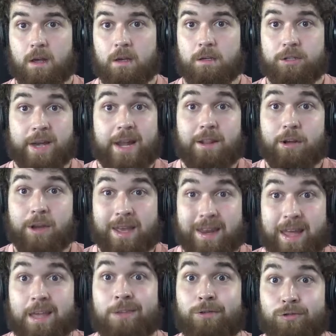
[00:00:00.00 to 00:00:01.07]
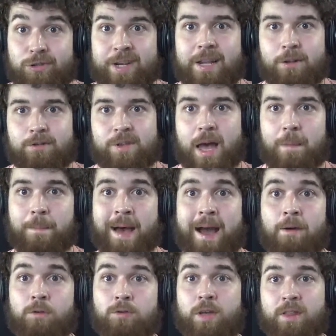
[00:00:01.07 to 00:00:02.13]
Chandler could hit you. Chandler's got
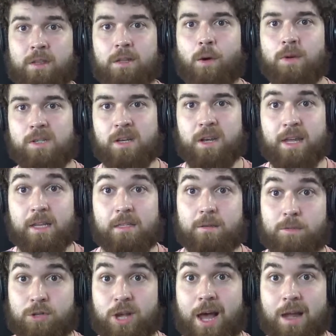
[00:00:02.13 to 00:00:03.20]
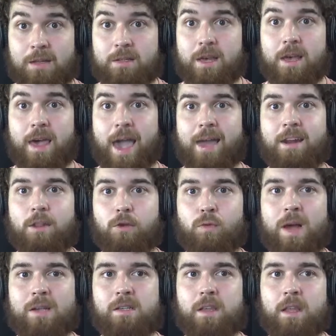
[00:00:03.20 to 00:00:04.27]
power, so I think Tony's going to eat some shots. And in the
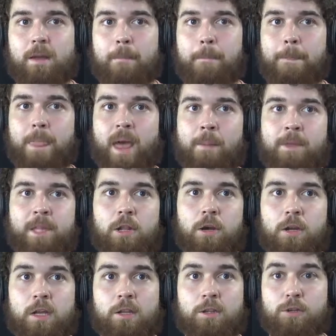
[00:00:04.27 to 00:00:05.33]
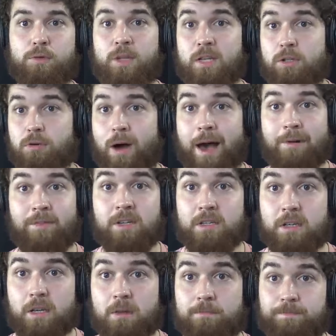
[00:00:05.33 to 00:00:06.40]
wrestling, I mean, look, in the jiu-jitsu,
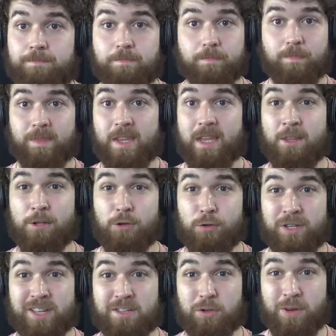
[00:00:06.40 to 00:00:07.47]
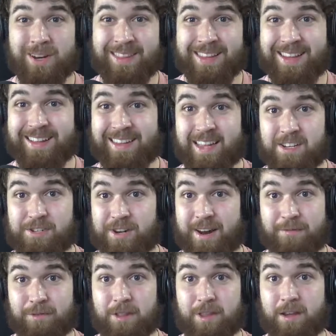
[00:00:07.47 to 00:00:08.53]
obviously, in the jiu-jitsu and in the clinch and
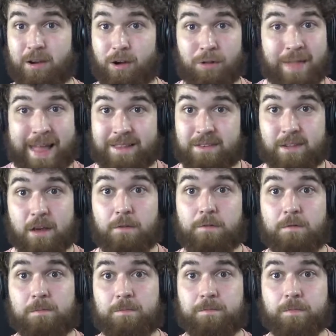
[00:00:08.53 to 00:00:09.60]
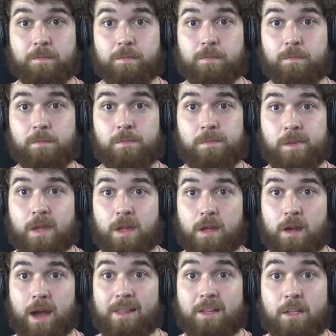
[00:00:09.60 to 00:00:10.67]
everything, all that stuff,
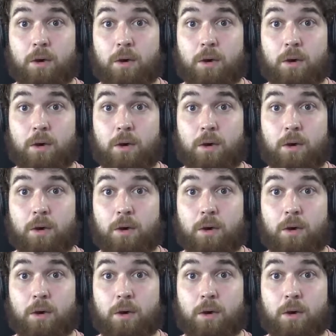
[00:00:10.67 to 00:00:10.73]
I think